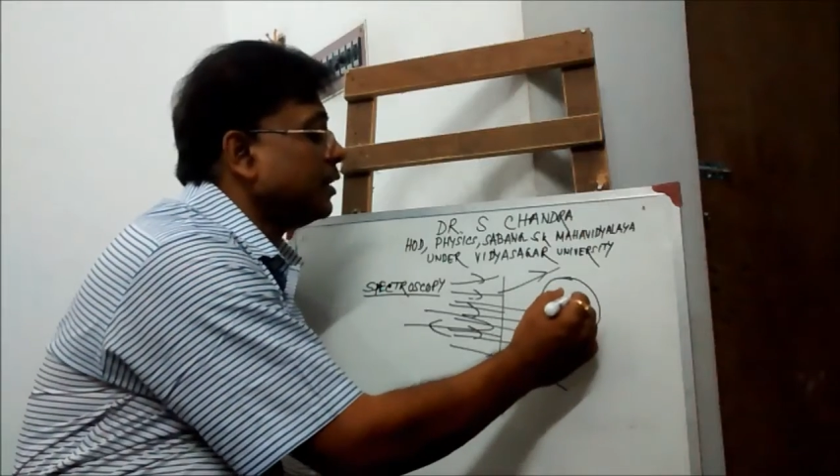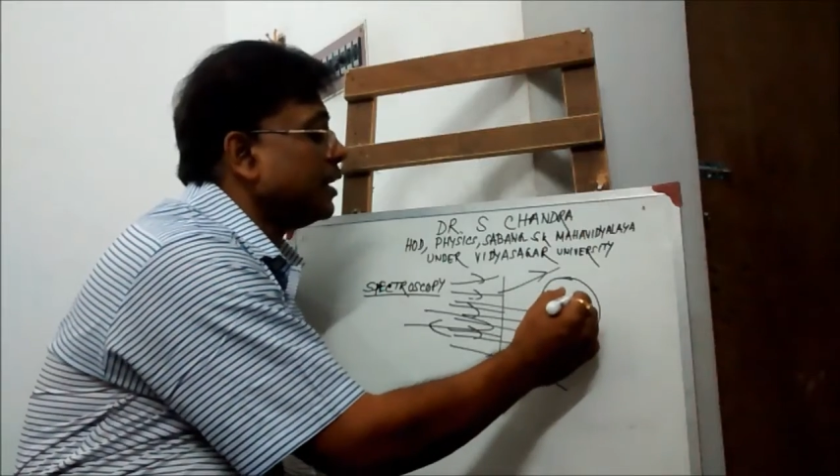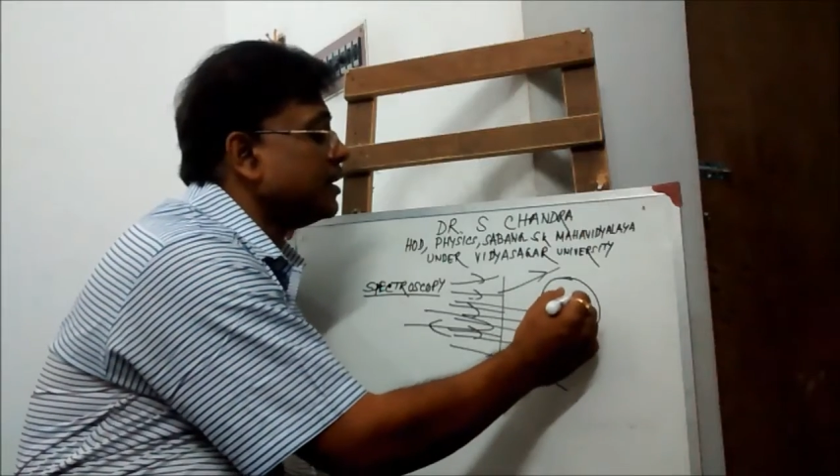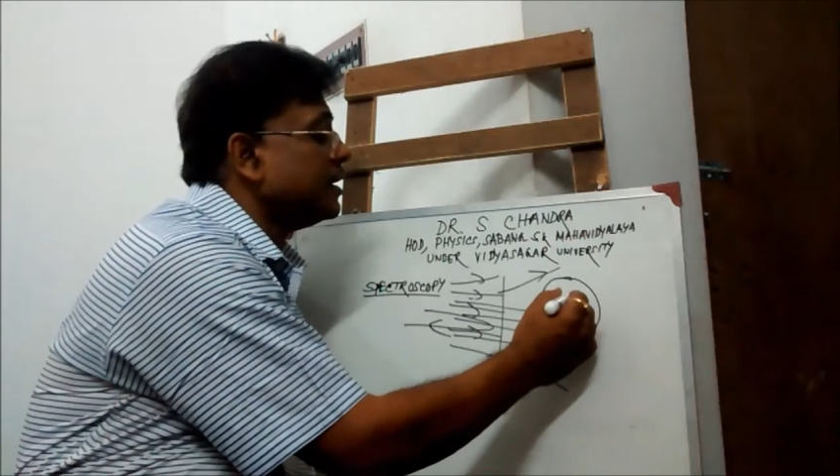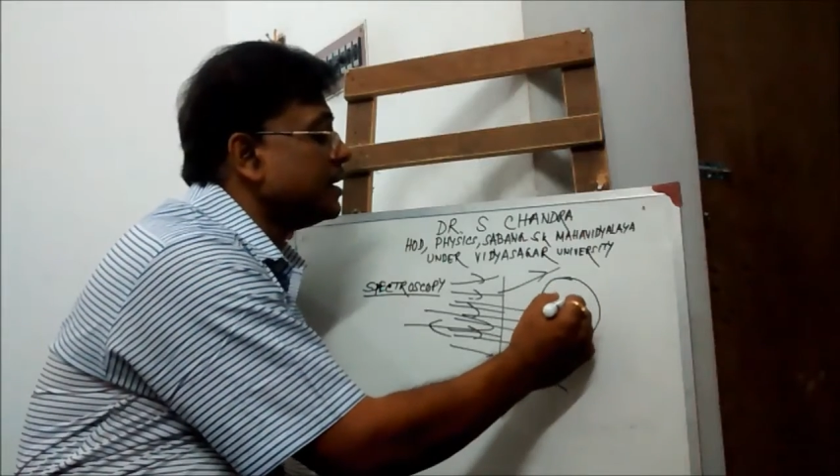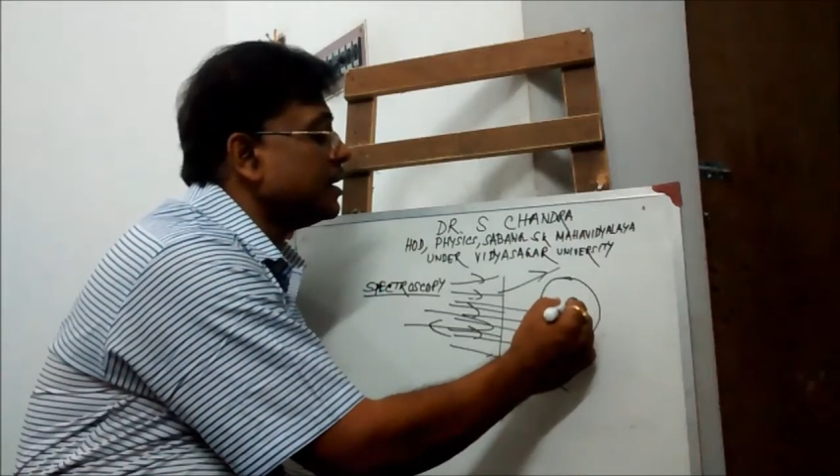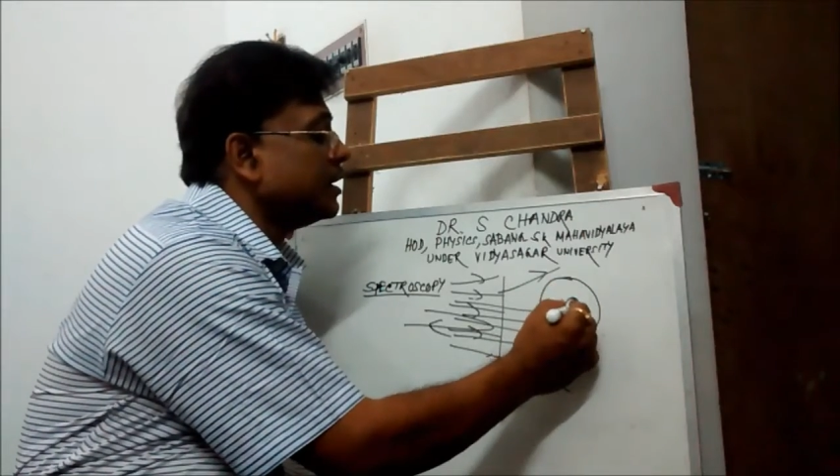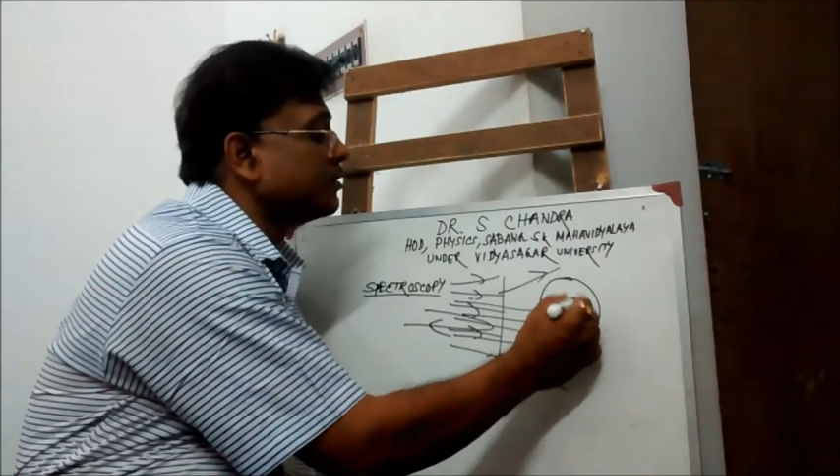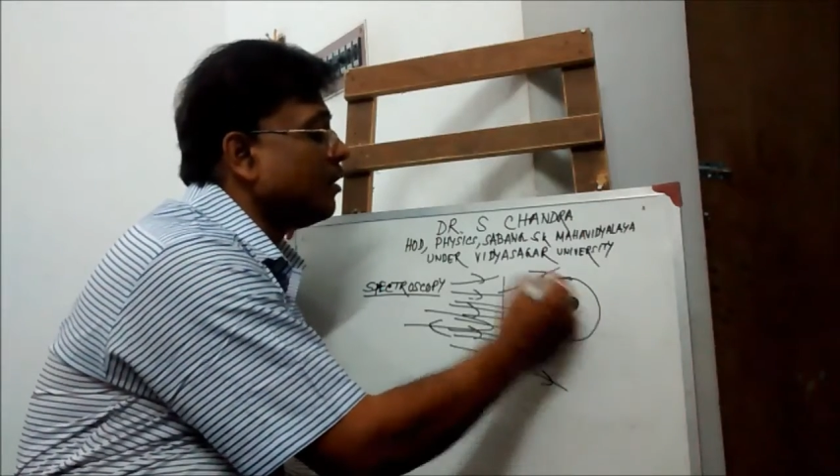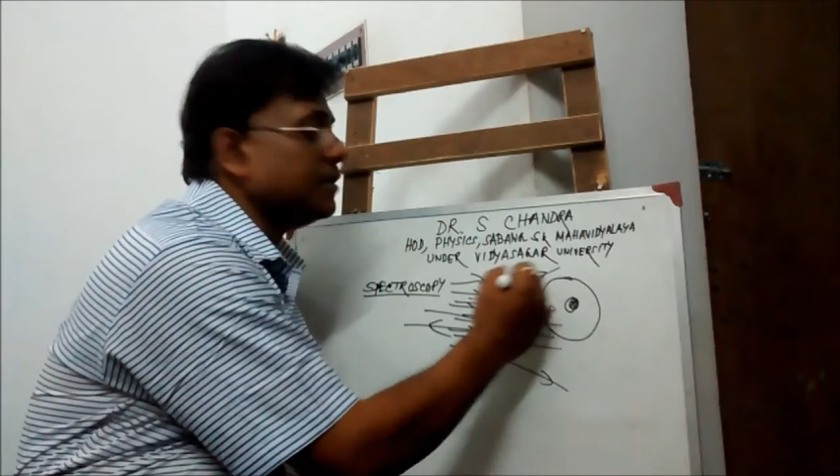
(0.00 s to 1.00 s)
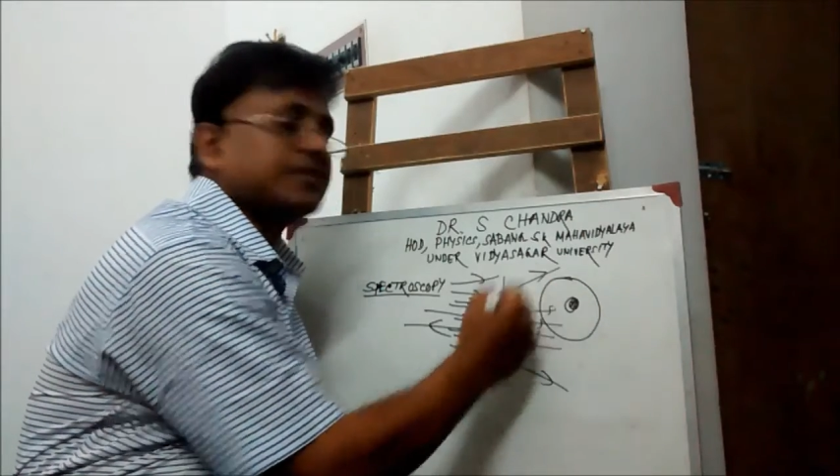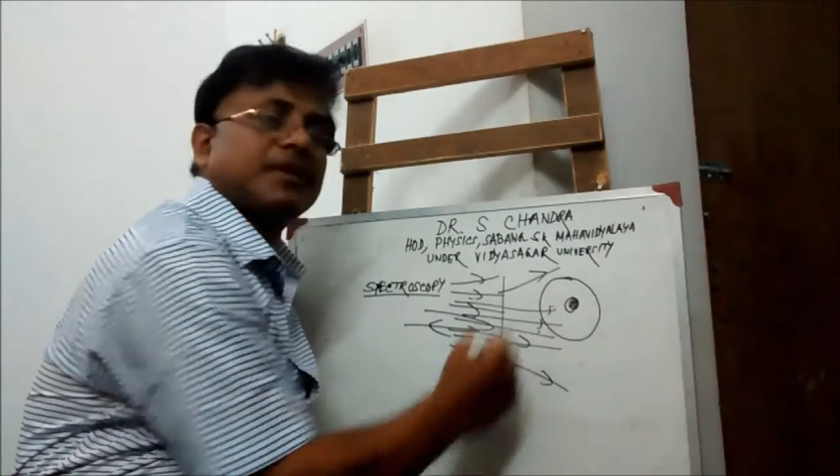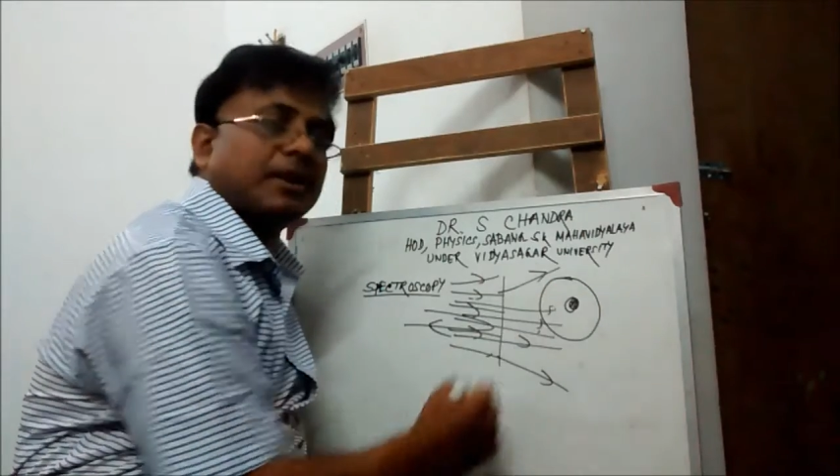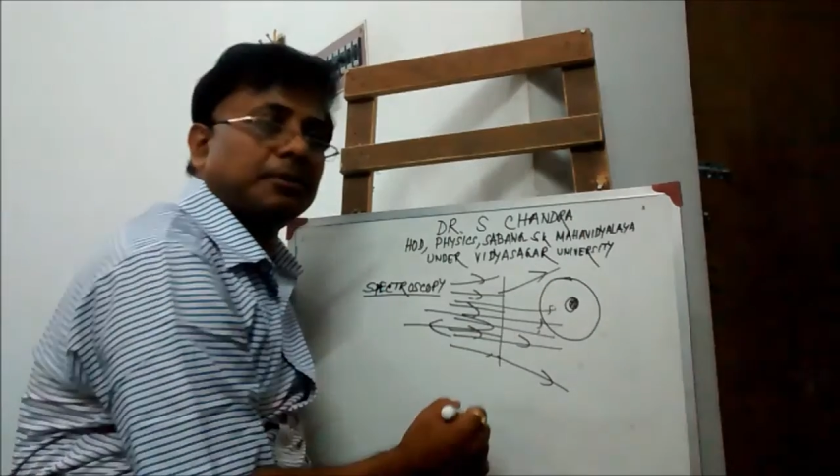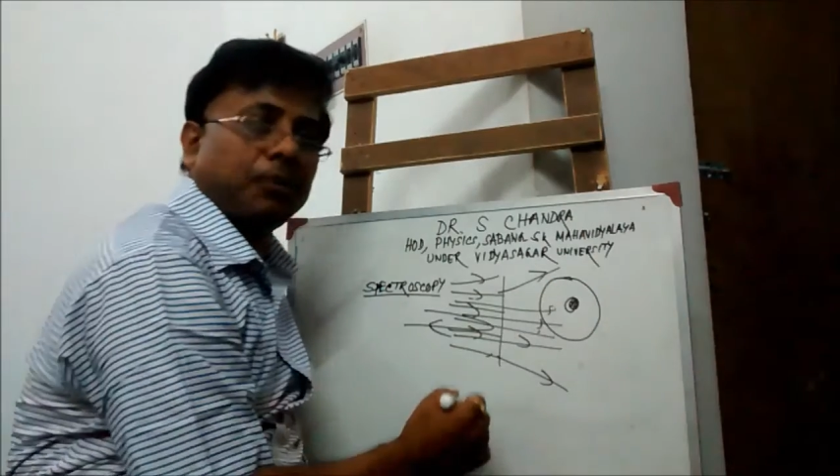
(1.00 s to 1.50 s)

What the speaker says: and here it calls it as a